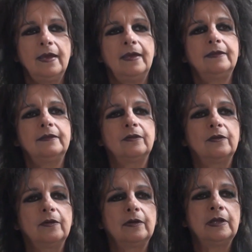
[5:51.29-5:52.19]

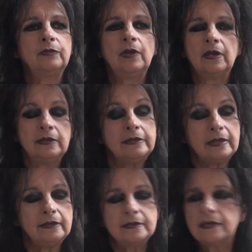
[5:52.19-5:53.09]
And we are in
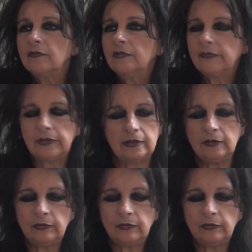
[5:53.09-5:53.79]
Italy, south of Italy.